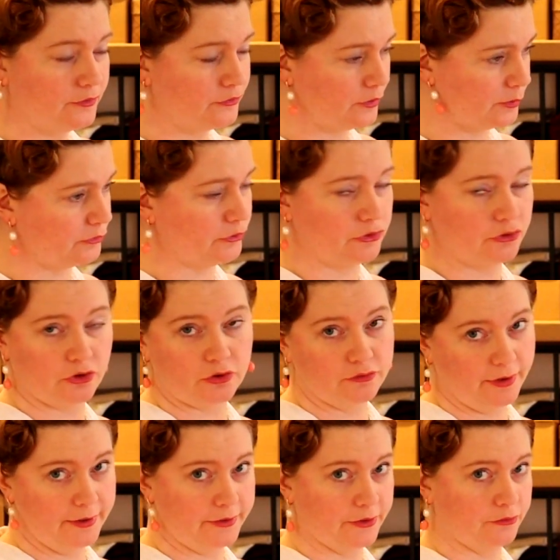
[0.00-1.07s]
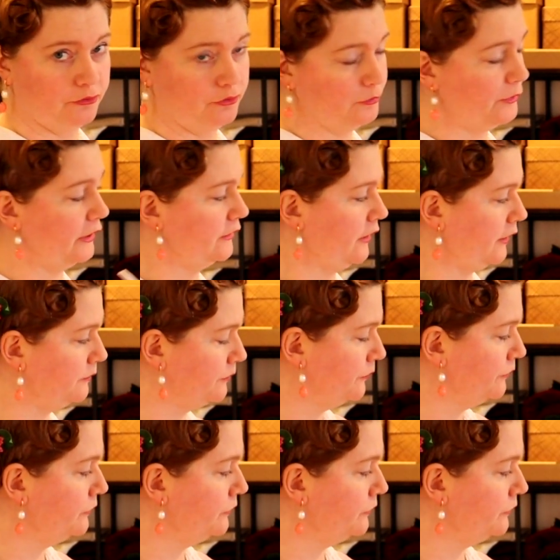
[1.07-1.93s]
some of which are very close to being done.